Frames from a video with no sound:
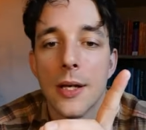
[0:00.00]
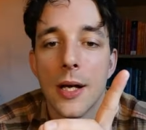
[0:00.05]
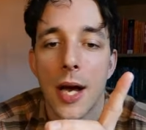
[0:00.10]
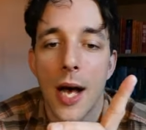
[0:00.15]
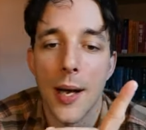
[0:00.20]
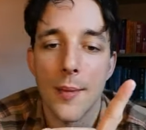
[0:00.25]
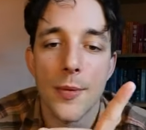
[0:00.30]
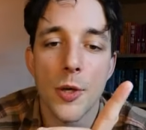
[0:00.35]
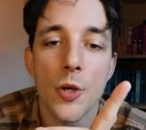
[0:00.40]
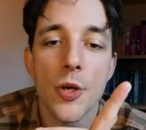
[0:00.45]

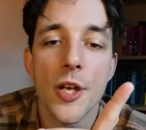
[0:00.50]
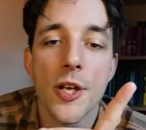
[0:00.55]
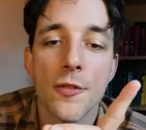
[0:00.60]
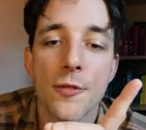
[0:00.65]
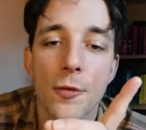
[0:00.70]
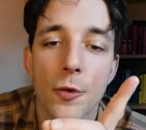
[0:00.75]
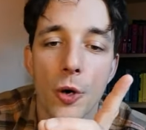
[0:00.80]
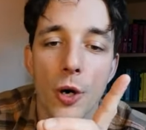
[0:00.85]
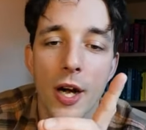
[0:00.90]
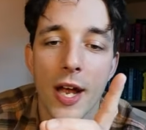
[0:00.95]
I'm looking
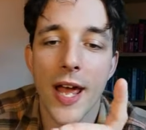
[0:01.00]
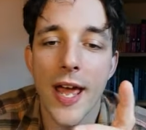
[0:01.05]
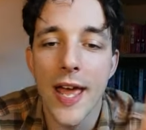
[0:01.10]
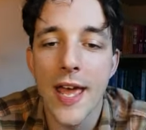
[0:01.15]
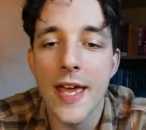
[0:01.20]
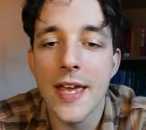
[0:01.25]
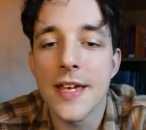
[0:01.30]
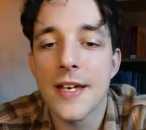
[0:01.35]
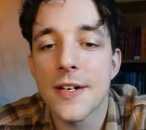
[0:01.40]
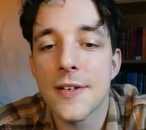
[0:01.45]
for
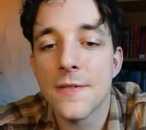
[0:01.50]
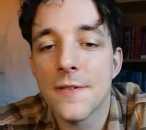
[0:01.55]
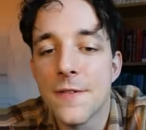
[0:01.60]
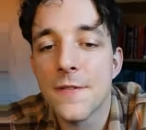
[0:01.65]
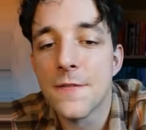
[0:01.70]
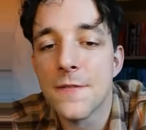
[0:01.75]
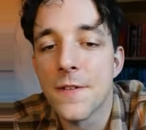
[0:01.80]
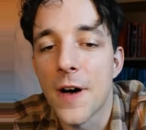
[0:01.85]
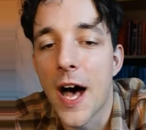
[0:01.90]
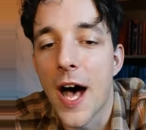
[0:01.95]
a
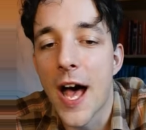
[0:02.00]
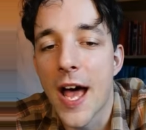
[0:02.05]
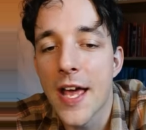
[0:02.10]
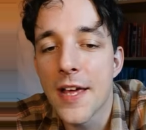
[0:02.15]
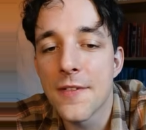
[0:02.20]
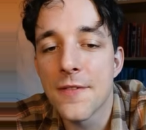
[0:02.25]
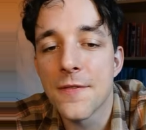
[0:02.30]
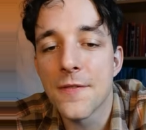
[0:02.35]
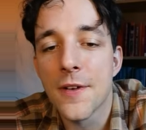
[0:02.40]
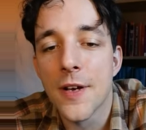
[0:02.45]

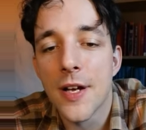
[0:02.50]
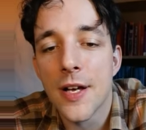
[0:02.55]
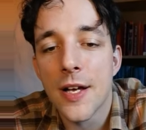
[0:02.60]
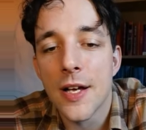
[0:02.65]
5.